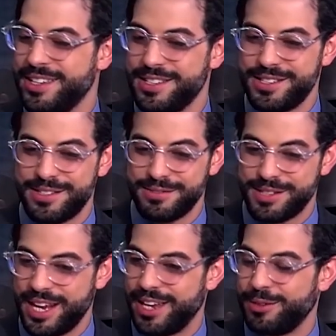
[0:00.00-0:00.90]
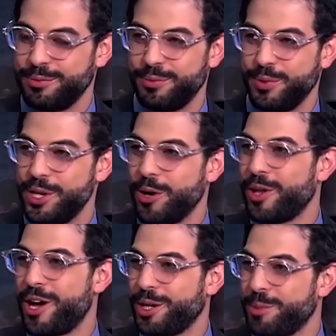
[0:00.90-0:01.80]
he's saying we no
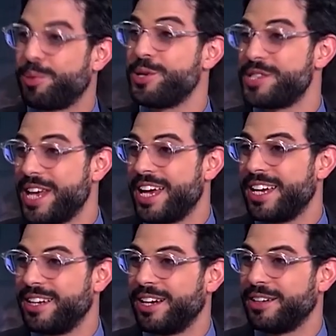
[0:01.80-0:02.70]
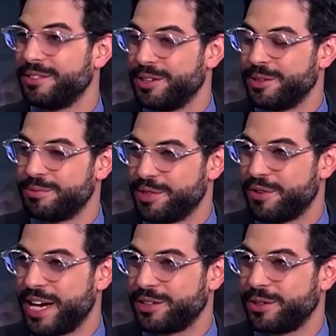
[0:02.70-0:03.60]
longer per se, de
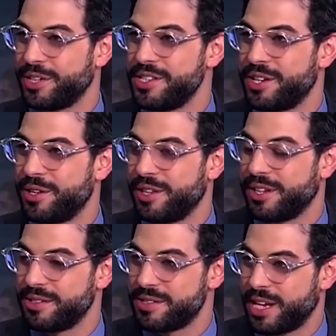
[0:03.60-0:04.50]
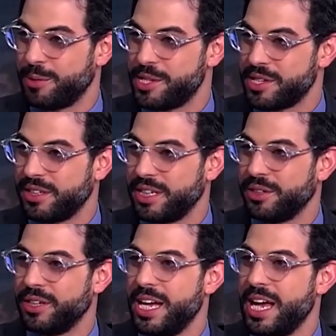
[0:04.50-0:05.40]
facto consider the settlements
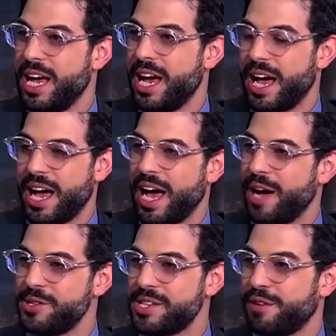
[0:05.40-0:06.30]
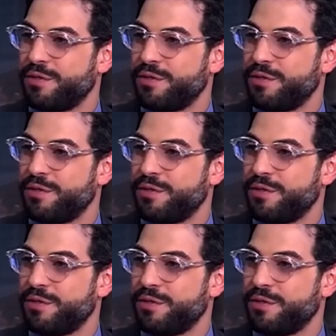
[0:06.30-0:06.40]
illegal. How does that